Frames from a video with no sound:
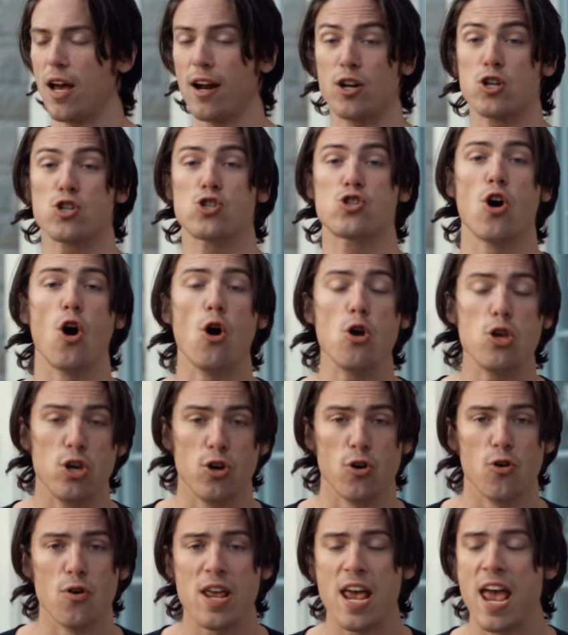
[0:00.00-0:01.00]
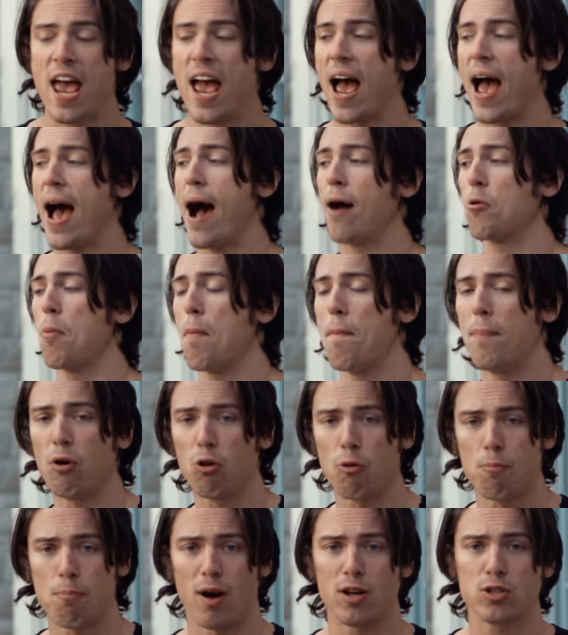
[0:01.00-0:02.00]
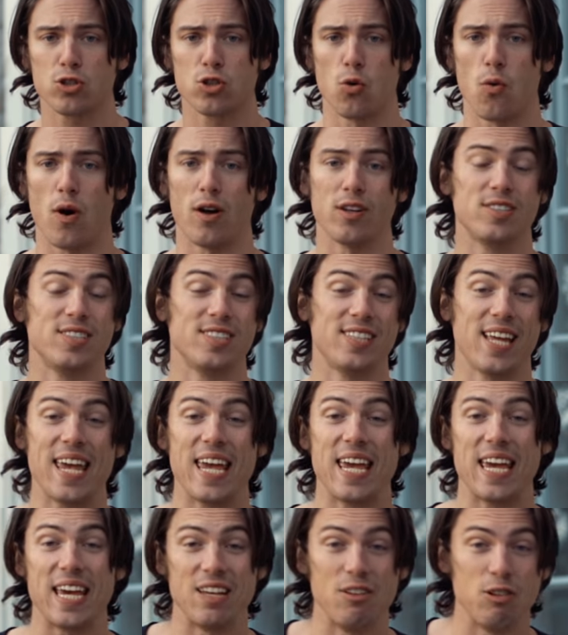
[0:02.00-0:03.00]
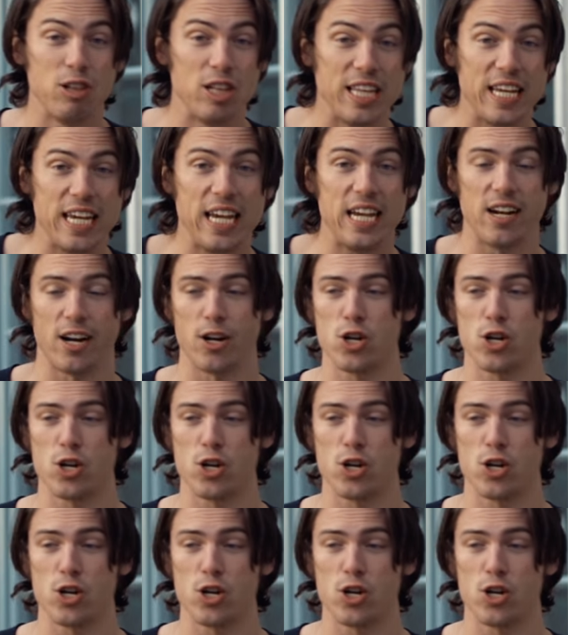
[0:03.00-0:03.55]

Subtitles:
I'm gonna show you how to build muscle while staying lean.